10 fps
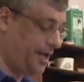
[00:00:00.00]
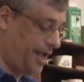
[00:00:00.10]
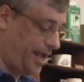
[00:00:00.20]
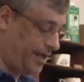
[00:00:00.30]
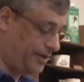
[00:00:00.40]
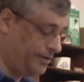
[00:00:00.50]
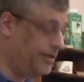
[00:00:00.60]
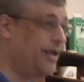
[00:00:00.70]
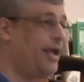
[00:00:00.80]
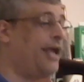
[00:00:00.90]
And
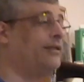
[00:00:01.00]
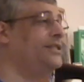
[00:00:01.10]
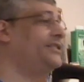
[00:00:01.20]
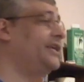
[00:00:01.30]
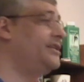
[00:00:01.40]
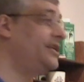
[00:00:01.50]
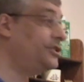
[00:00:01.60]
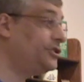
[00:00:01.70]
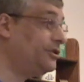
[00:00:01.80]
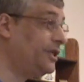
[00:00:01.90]
at least
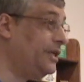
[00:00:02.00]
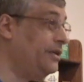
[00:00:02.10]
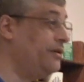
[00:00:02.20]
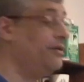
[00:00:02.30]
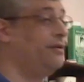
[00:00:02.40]
initially,